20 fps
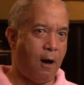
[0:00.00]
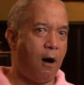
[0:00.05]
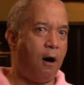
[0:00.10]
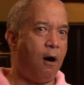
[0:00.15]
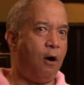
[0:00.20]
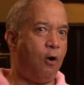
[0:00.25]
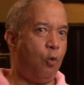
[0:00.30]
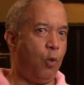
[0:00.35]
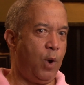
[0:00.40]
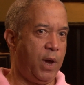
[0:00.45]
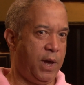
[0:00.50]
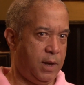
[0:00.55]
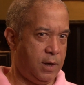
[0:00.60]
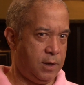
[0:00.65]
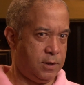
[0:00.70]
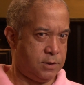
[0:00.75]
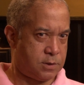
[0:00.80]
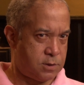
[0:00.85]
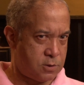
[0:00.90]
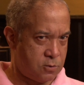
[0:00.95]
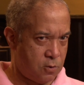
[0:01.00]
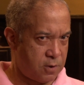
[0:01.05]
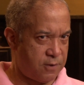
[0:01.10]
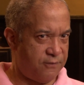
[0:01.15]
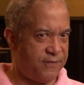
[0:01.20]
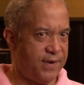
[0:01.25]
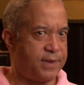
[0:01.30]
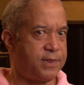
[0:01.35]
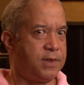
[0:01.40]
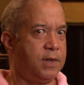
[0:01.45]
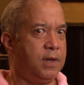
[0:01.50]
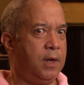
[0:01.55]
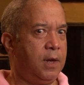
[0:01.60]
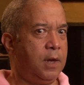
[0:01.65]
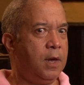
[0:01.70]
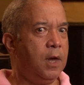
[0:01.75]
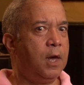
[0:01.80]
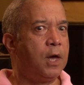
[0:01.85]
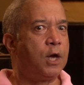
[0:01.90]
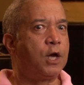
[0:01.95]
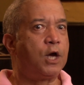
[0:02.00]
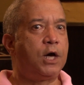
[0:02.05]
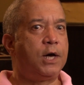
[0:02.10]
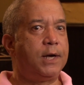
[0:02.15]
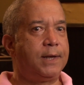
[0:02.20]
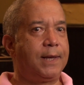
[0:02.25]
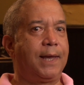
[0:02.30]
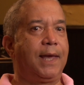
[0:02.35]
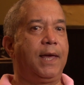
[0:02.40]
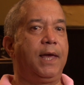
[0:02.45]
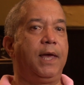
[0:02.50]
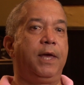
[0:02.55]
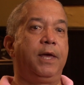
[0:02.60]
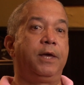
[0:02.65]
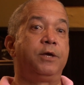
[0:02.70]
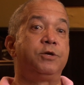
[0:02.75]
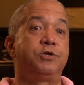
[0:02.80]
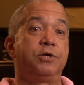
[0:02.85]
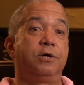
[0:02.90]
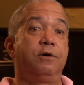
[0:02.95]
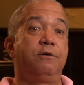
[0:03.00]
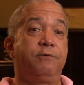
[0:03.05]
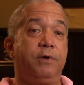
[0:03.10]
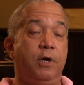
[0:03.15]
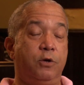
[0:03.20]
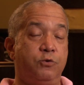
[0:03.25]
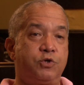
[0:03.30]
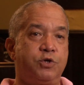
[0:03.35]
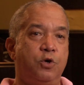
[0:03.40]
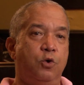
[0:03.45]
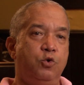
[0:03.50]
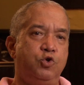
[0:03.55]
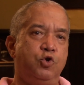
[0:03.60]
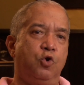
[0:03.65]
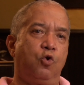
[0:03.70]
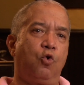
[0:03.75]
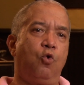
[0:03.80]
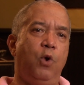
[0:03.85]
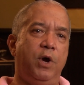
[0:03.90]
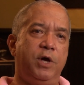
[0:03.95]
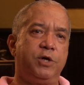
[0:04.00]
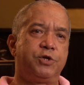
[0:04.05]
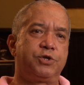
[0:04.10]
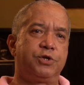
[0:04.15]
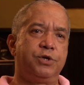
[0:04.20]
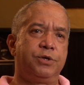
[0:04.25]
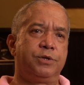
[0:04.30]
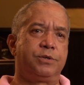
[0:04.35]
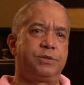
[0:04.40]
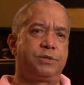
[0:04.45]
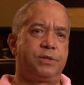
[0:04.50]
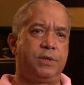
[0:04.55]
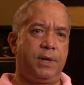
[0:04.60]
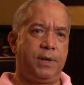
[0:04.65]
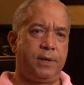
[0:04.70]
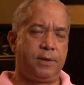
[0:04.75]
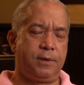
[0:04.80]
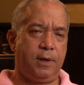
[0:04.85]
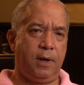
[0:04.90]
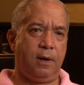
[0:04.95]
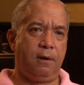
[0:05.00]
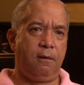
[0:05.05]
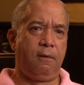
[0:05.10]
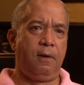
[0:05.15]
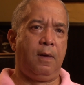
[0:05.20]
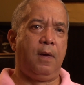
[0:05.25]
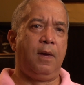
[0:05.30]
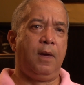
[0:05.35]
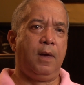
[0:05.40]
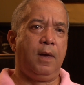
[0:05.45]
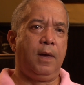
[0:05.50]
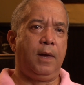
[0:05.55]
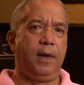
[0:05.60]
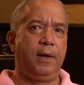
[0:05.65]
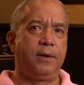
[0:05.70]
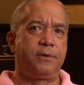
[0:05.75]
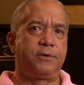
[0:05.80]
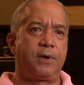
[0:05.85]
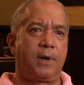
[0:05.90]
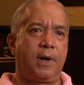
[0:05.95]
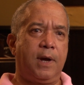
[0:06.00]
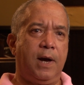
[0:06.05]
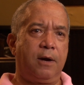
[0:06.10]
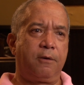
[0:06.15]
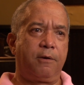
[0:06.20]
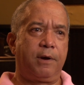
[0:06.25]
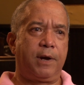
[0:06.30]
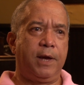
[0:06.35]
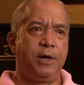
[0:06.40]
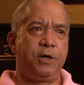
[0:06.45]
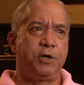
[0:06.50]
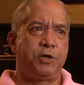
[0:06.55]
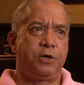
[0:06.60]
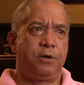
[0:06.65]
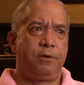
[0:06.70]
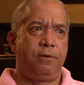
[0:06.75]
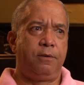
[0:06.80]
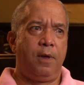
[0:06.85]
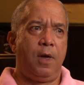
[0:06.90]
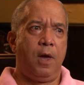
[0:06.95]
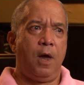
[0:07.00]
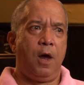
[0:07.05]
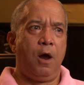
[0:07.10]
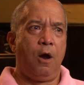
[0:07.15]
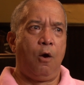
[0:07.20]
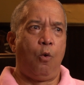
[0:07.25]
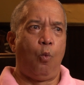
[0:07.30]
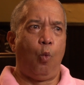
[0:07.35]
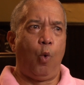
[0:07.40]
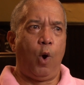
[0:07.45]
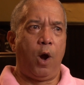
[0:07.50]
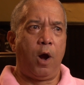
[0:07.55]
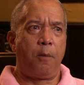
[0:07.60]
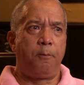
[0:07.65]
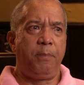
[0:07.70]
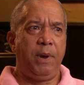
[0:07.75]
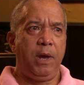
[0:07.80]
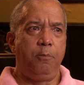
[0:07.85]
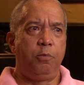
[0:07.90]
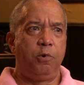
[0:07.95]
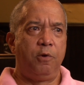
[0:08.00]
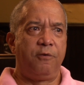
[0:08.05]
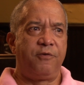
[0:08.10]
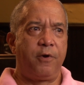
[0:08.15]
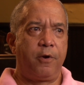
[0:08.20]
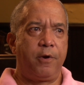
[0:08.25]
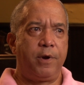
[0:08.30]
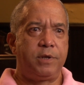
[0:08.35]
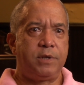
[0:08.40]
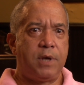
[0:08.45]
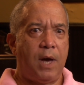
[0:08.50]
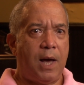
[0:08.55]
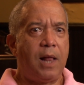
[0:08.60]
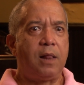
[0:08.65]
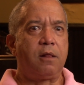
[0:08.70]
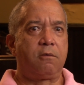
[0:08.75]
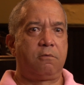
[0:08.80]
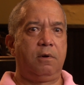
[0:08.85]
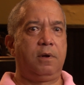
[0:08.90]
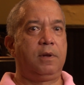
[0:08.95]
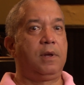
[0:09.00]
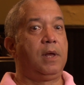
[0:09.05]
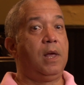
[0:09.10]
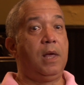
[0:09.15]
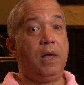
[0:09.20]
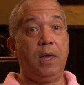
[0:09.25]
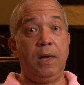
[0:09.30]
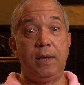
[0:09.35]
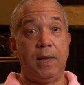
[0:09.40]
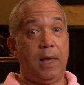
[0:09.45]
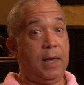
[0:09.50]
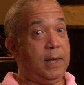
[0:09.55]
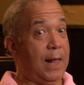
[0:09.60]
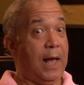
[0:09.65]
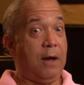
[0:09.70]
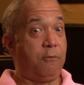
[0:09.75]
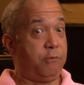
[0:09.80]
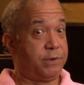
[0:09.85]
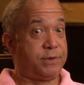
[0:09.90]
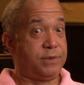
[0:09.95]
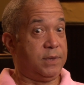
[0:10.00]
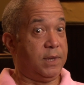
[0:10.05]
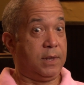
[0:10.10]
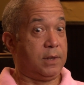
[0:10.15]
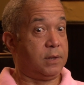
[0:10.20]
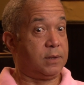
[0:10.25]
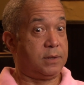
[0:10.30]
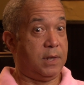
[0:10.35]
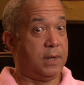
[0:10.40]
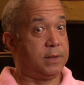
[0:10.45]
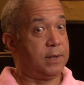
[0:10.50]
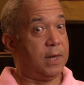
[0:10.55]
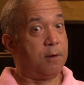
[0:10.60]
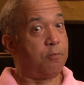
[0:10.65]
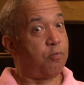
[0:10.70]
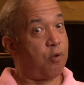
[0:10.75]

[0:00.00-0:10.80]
always sort of at the cutting edge of, social questions. And, it's a congregation where people are very tolerant. And I would think that there are